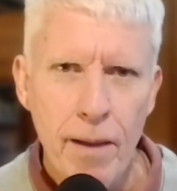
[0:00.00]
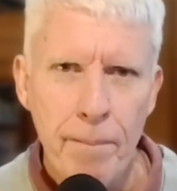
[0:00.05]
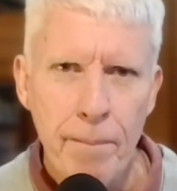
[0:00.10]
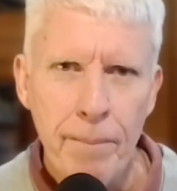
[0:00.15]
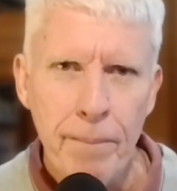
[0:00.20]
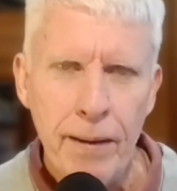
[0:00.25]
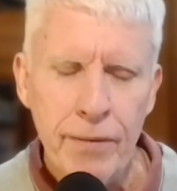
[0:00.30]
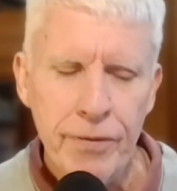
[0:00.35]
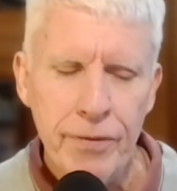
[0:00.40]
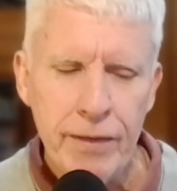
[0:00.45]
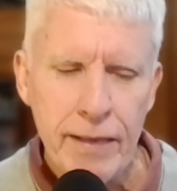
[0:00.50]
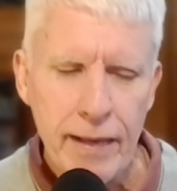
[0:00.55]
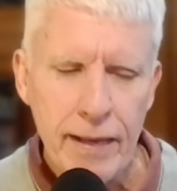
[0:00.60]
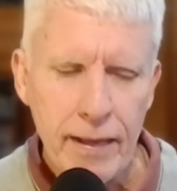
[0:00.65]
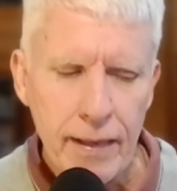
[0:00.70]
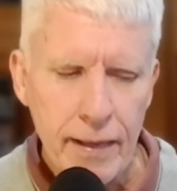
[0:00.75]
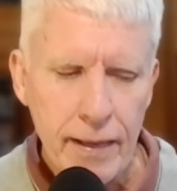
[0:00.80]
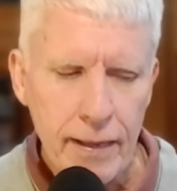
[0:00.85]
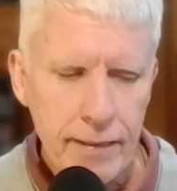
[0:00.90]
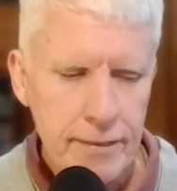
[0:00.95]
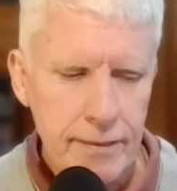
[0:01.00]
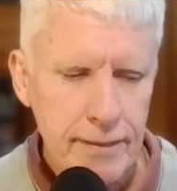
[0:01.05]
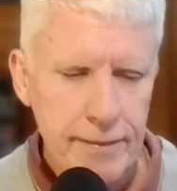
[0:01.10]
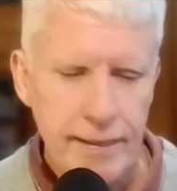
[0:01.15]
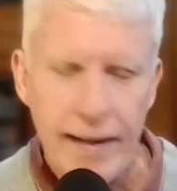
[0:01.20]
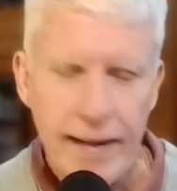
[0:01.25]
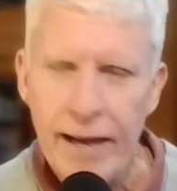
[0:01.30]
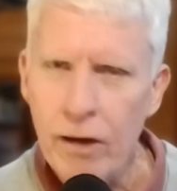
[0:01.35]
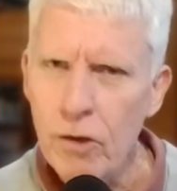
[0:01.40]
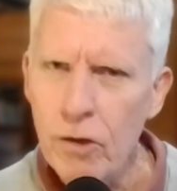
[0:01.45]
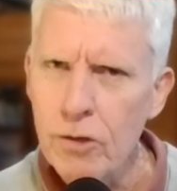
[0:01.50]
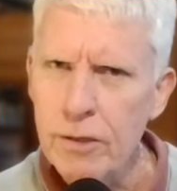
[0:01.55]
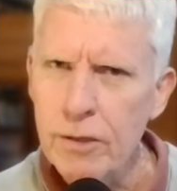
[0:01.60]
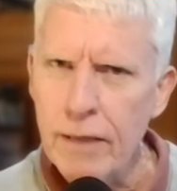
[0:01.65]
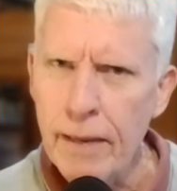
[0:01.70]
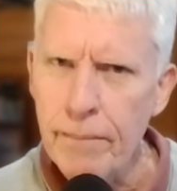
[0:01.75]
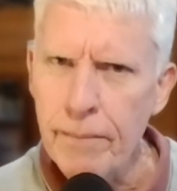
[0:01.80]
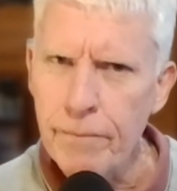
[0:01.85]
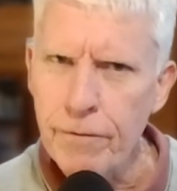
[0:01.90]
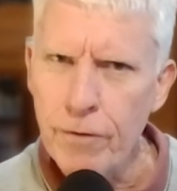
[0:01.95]
But as I said, aloes
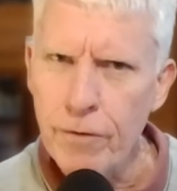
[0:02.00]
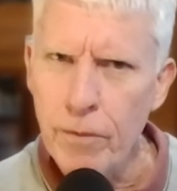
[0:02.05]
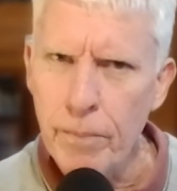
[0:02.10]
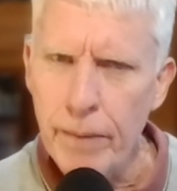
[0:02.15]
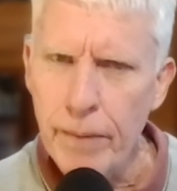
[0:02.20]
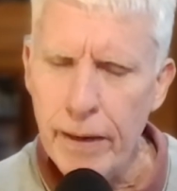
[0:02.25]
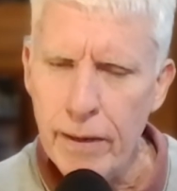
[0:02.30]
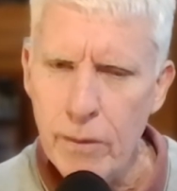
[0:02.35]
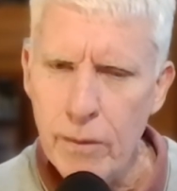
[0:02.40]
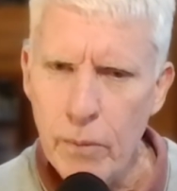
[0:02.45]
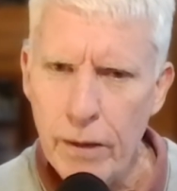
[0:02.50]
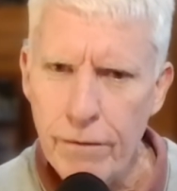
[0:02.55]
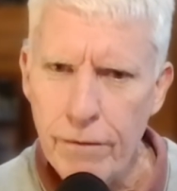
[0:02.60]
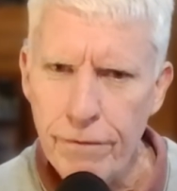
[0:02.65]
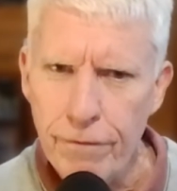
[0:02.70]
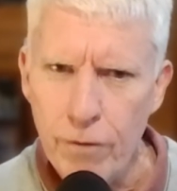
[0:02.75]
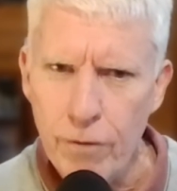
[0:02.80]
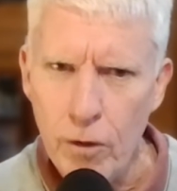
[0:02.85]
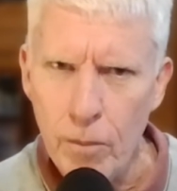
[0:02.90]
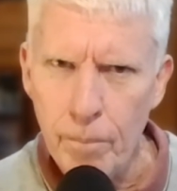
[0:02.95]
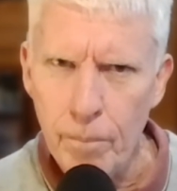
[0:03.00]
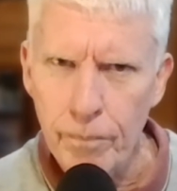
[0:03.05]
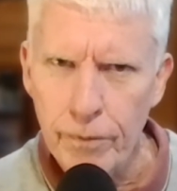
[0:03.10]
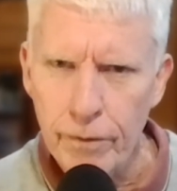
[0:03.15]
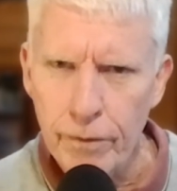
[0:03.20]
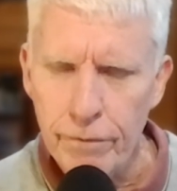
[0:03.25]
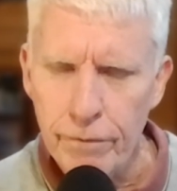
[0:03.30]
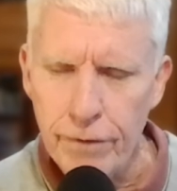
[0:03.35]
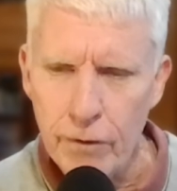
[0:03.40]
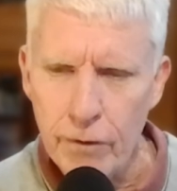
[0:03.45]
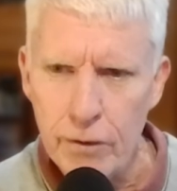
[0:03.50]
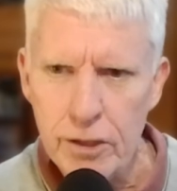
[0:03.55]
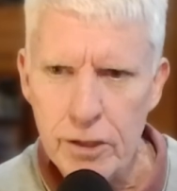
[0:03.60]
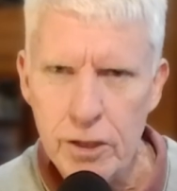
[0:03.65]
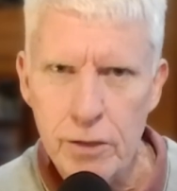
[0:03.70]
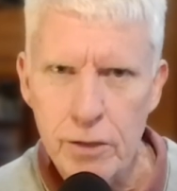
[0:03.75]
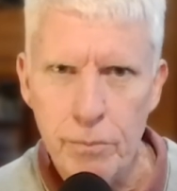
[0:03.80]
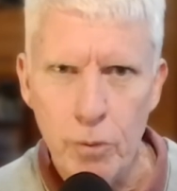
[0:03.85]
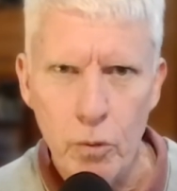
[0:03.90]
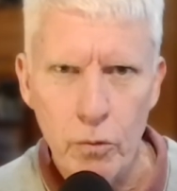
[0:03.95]
come from anywhere from very
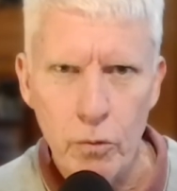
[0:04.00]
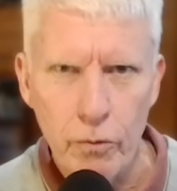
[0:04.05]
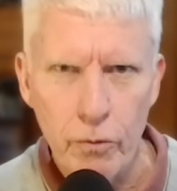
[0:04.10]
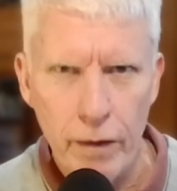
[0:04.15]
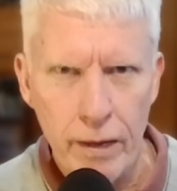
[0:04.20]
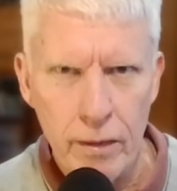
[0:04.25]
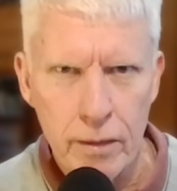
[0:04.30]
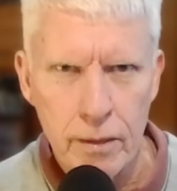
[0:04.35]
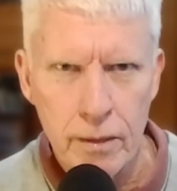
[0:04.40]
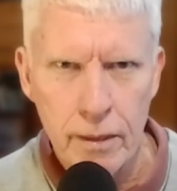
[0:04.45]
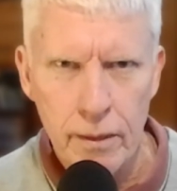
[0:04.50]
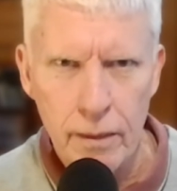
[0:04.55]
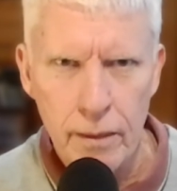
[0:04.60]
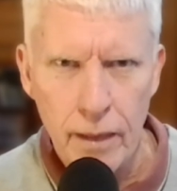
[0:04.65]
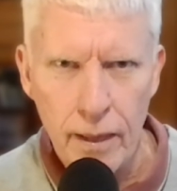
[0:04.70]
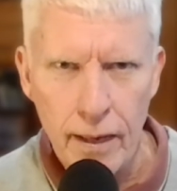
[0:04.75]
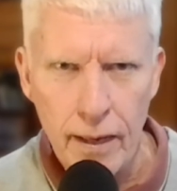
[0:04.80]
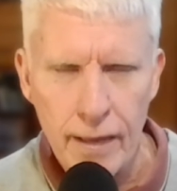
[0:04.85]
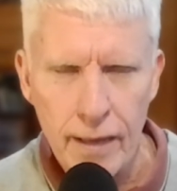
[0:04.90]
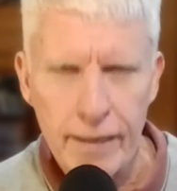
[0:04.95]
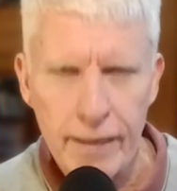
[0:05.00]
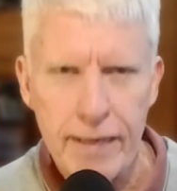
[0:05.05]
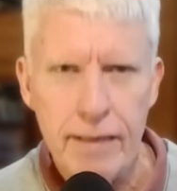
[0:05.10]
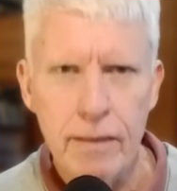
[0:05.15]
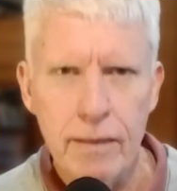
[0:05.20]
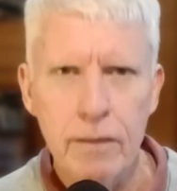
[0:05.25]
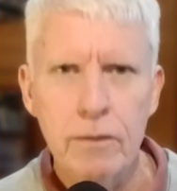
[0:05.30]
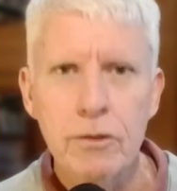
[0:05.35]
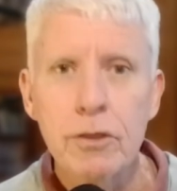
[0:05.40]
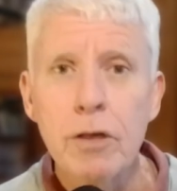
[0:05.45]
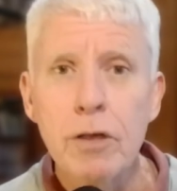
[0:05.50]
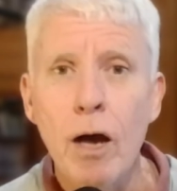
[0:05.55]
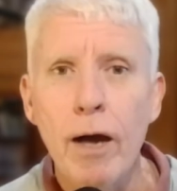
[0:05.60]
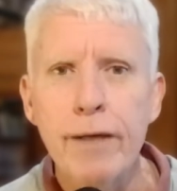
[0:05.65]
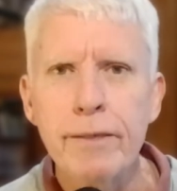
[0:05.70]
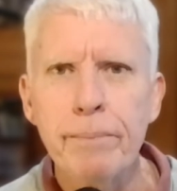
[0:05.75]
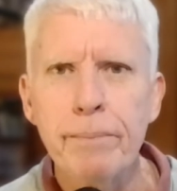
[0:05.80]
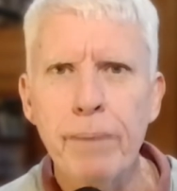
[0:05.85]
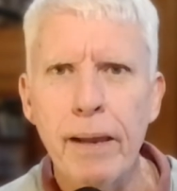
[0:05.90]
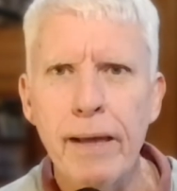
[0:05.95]
small ground hugging
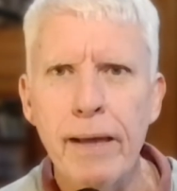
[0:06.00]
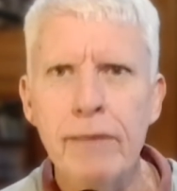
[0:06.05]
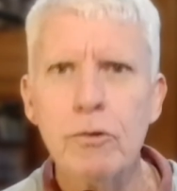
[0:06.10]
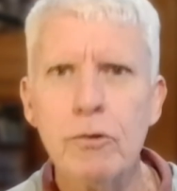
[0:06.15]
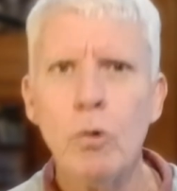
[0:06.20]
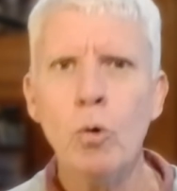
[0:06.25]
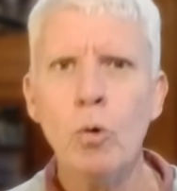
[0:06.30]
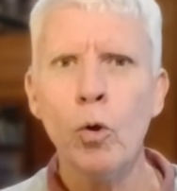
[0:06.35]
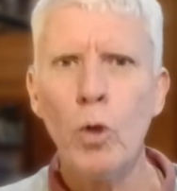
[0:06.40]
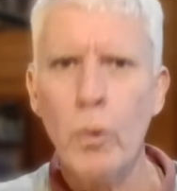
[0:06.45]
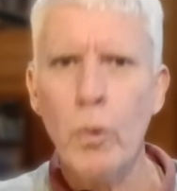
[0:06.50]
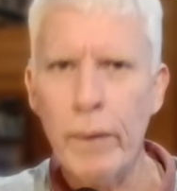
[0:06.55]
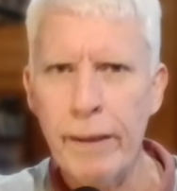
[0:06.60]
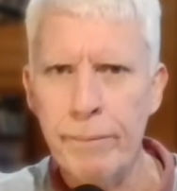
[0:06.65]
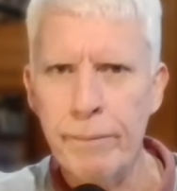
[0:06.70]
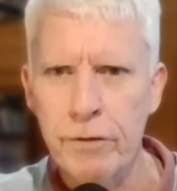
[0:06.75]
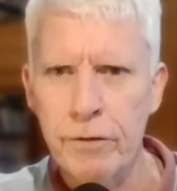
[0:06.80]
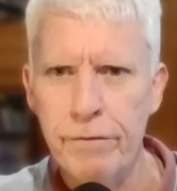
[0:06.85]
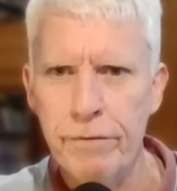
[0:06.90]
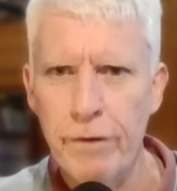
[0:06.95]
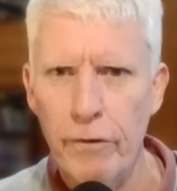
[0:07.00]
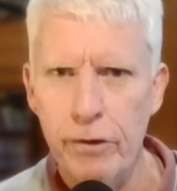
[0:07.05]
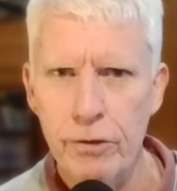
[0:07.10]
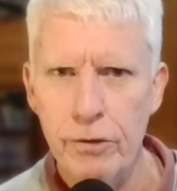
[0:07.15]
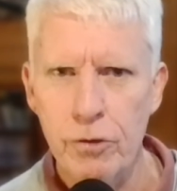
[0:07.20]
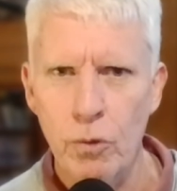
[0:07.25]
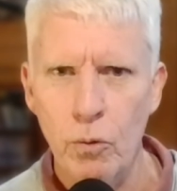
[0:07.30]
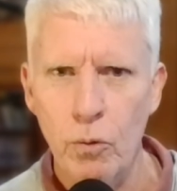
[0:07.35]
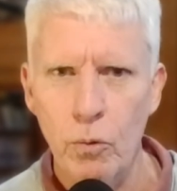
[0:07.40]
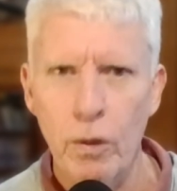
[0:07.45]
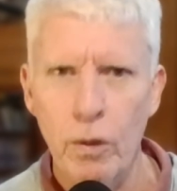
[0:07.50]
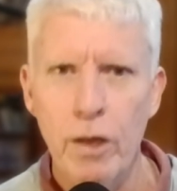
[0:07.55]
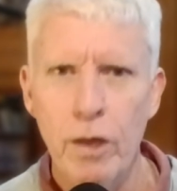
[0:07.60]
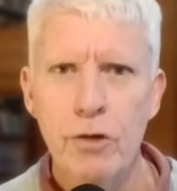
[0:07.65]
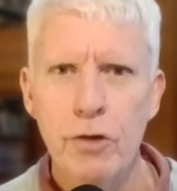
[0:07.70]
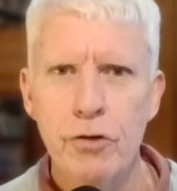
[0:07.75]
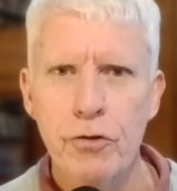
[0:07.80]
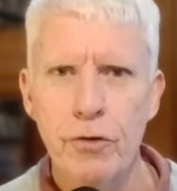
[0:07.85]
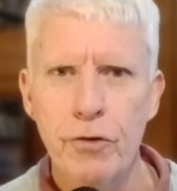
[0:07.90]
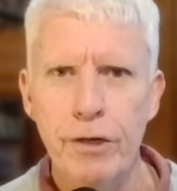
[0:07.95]
tight plants all the way up to very tall
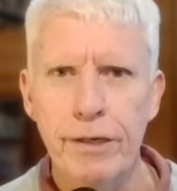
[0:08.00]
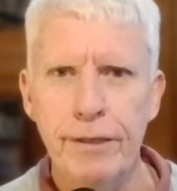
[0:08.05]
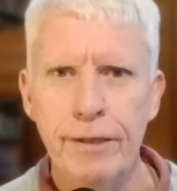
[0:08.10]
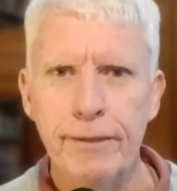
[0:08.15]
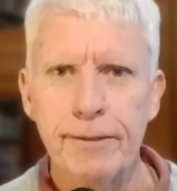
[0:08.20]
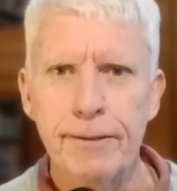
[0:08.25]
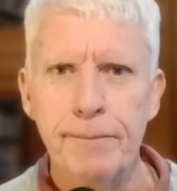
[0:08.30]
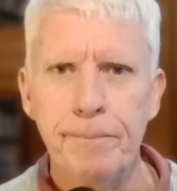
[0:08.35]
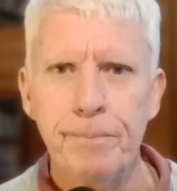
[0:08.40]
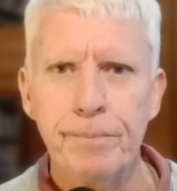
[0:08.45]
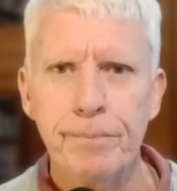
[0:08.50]
trees.